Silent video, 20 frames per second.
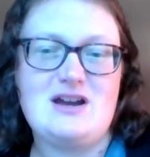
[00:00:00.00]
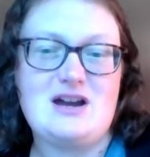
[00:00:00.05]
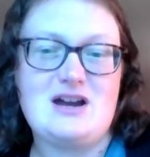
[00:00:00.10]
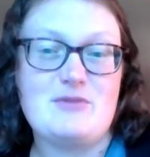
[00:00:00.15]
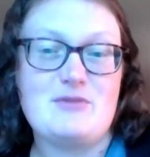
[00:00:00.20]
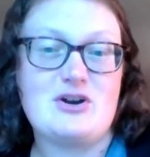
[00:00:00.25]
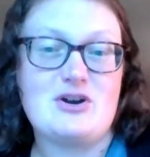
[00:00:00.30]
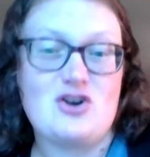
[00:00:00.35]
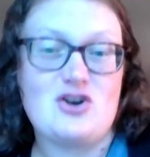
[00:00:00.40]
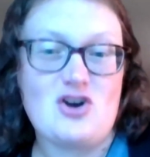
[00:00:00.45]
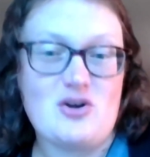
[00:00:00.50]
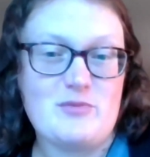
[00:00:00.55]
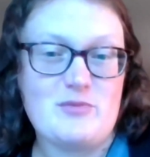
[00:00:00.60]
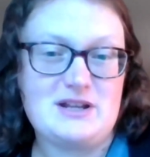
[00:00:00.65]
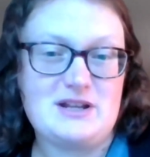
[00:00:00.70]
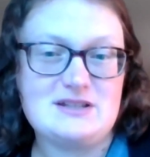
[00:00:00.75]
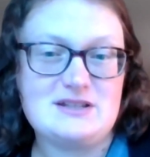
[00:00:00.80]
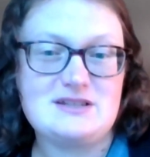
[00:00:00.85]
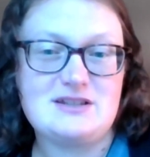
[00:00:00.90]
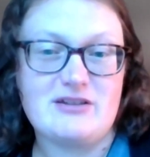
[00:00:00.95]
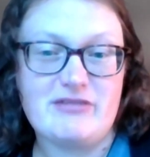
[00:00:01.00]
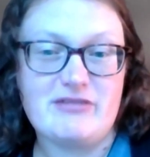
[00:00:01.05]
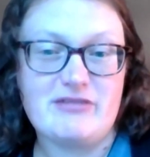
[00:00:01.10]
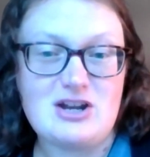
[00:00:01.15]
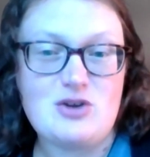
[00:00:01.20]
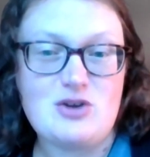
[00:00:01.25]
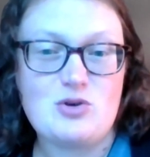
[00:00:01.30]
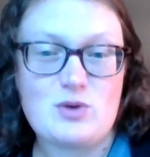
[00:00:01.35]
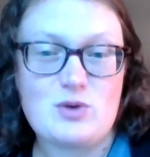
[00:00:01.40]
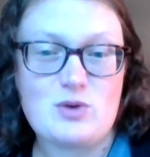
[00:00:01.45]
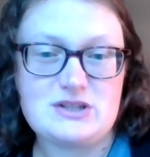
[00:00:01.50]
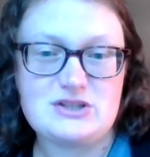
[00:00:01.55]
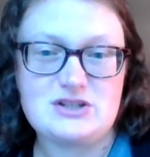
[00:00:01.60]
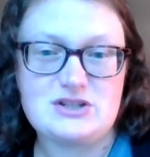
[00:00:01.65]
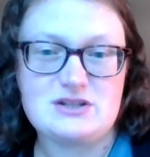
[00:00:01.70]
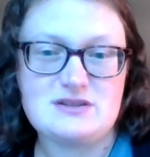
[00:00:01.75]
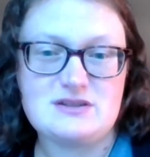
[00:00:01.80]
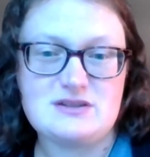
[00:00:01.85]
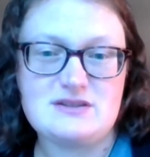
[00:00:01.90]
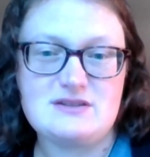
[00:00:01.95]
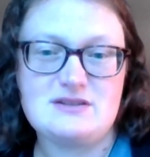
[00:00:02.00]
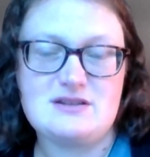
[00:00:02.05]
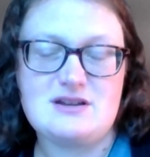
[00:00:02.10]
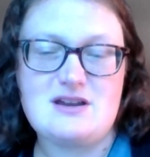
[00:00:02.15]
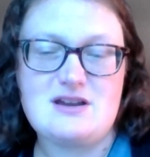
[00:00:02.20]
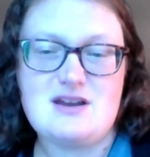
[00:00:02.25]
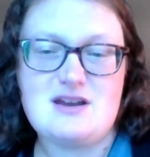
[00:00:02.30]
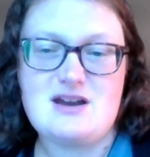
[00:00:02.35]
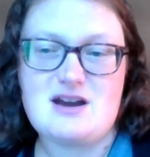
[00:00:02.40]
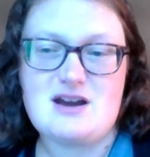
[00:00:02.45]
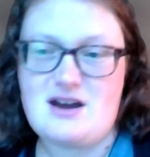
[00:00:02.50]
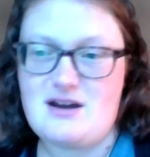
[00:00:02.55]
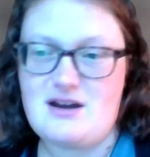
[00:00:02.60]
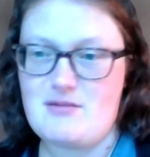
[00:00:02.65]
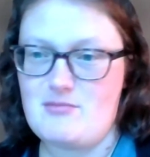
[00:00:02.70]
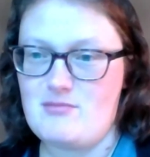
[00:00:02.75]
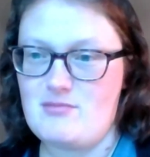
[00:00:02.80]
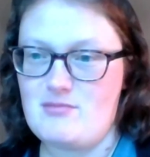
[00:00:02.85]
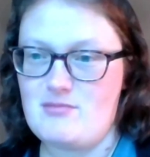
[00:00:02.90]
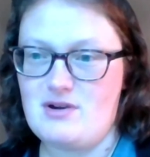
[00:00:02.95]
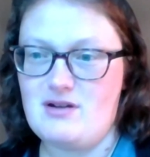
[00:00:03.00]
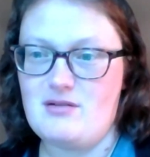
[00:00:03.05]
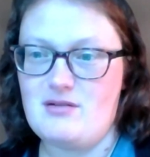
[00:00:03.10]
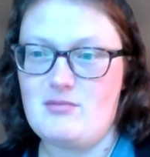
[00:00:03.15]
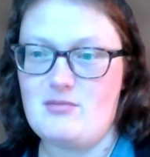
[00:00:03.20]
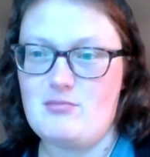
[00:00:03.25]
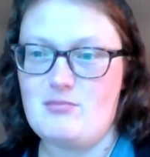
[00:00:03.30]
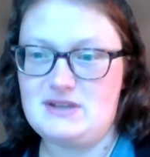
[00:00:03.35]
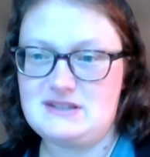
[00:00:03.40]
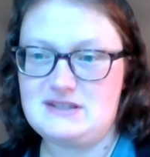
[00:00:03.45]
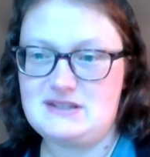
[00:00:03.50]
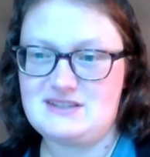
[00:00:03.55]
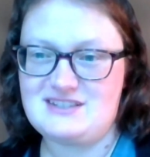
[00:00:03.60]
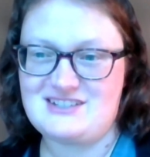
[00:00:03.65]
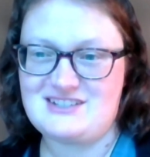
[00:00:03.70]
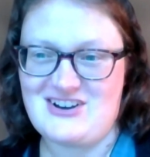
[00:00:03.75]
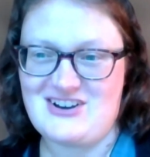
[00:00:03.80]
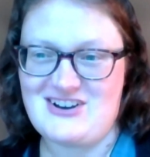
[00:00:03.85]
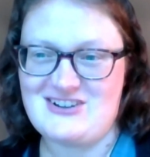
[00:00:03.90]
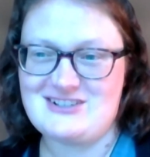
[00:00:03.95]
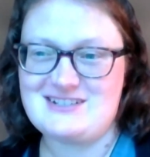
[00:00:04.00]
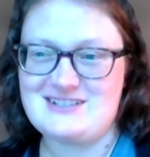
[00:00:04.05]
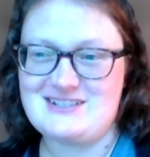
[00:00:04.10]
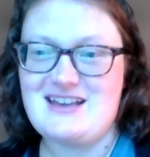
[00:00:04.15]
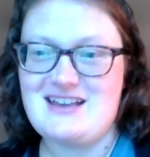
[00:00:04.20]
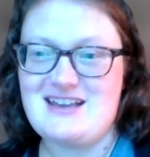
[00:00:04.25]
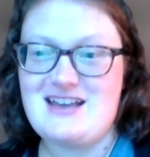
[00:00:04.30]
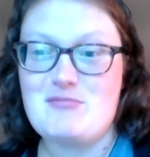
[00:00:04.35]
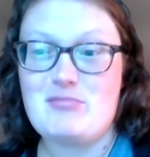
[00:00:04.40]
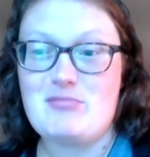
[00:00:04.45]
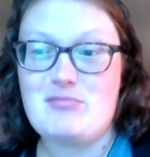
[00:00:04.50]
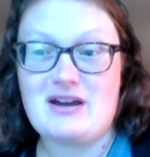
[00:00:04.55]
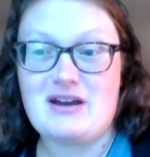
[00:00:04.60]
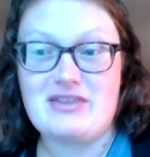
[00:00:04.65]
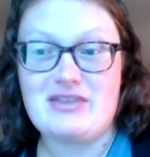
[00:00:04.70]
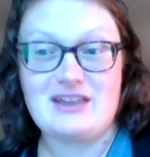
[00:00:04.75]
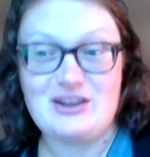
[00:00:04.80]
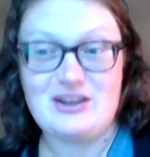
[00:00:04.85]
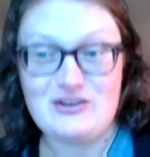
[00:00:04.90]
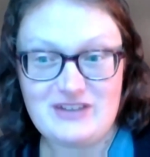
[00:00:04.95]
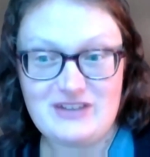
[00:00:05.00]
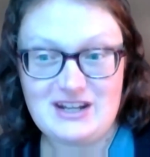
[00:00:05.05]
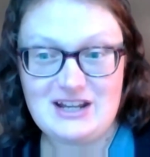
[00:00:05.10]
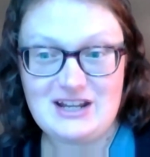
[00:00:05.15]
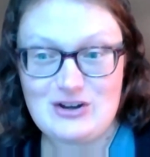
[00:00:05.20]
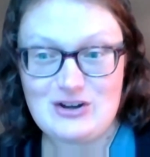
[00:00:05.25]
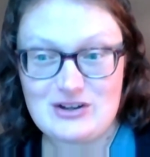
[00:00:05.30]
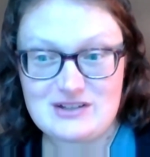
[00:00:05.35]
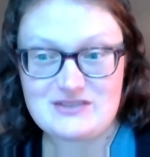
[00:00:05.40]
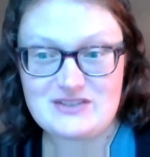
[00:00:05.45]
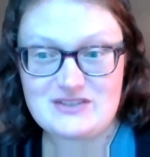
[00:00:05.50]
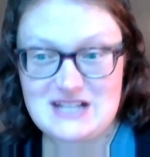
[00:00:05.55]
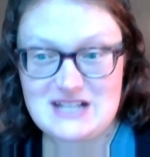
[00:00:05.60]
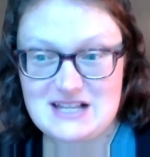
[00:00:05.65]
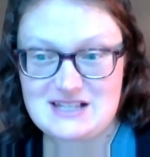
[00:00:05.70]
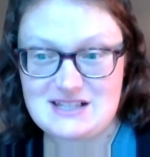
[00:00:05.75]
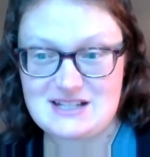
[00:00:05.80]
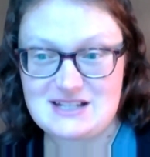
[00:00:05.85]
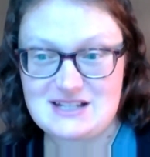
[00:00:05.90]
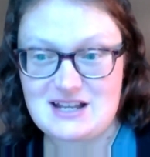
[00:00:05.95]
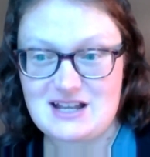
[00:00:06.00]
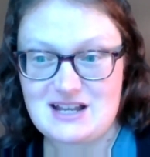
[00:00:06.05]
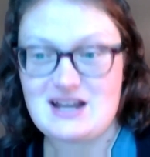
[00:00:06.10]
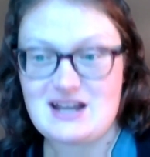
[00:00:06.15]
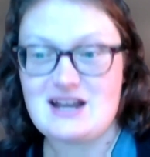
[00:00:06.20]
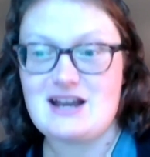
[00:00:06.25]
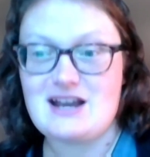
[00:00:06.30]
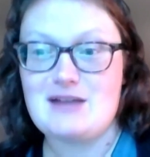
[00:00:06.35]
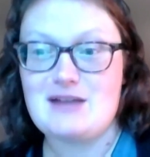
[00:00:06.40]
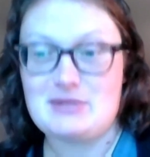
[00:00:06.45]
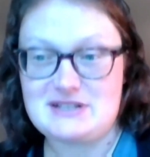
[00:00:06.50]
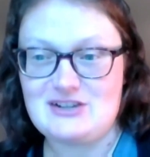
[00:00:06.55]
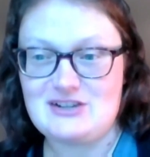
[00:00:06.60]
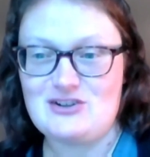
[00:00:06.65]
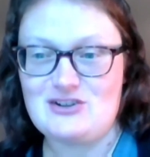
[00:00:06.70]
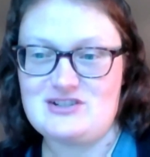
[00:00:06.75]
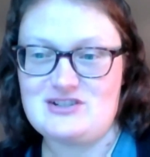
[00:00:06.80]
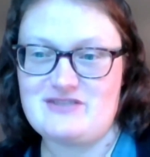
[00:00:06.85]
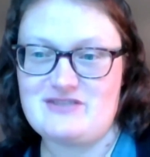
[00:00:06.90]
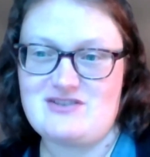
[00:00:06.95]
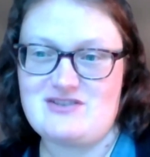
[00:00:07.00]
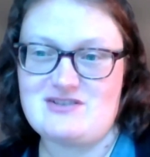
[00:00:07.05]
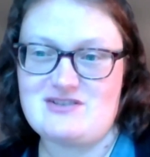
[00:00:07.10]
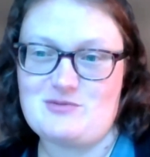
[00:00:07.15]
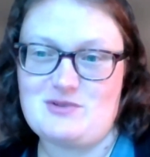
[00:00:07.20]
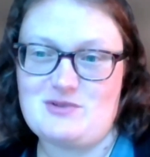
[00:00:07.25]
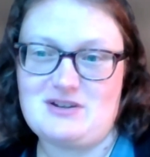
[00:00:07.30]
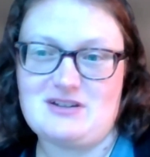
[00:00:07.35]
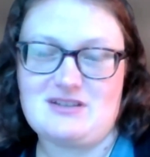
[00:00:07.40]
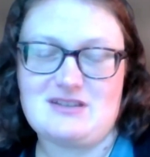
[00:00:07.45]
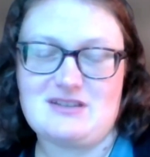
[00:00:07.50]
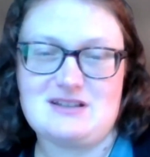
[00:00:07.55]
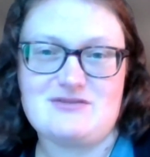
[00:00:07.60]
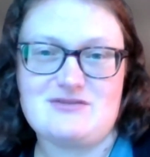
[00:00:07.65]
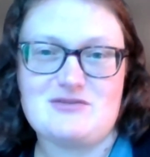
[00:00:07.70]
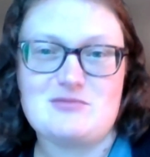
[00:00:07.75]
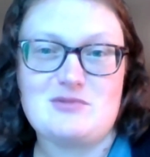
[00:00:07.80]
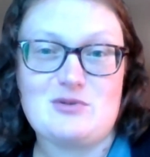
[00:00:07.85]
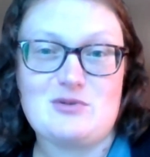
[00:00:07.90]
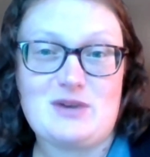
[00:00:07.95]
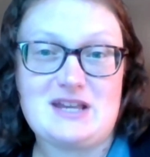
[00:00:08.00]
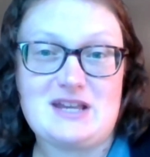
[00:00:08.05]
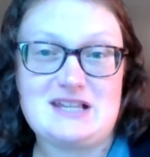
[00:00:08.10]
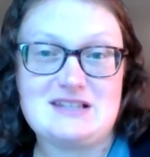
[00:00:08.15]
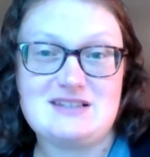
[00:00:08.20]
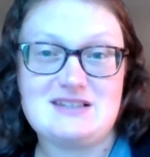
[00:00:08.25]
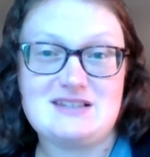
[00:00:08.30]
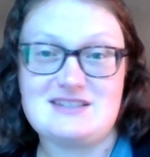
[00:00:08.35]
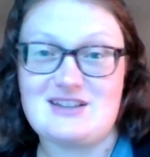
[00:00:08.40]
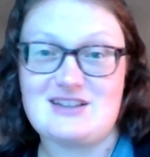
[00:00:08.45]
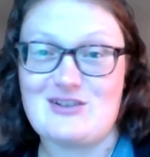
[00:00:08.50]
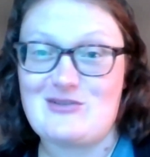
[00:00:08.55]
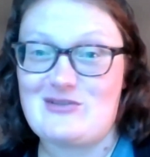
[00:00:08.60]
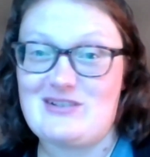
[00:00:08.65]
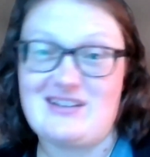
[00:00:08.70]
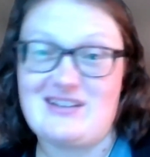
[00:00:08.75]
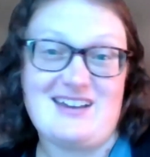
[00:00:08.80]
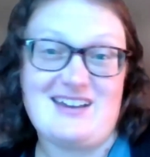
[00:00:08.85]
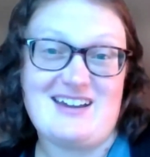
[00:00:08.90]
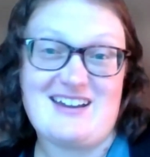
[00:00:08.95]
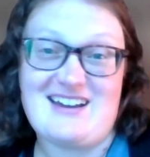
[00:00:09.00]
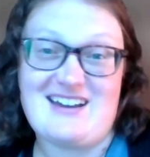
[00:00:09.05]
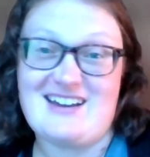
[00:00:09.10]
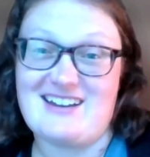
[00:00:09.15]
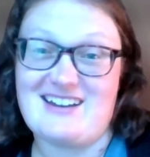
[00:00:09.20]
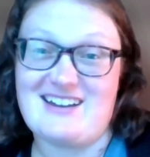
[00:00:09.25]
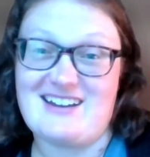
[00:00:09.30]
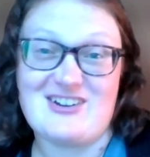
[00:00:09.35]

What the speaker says: A comment, sorry, no questions. Missed the start, but I think your video looks fantastic. but a lot of hard work. That's from Louise. So yeah, I